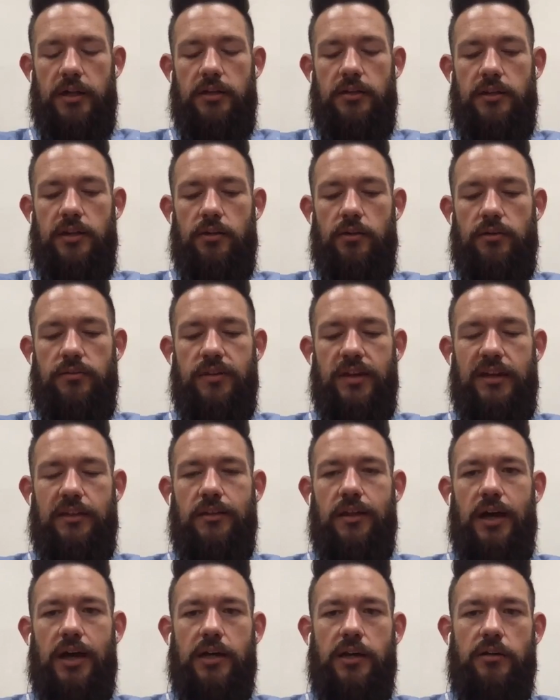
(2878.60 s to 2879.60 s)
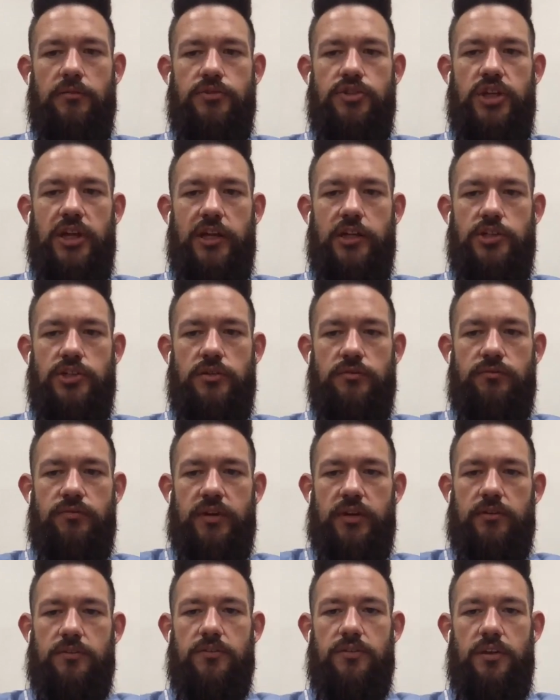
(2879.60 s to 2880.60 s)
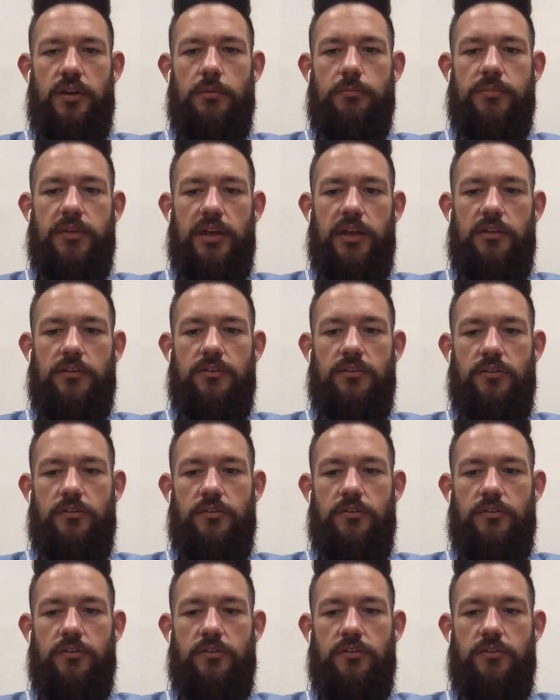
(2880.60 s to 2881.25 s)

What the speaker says: there is a lot of change and fix and updates,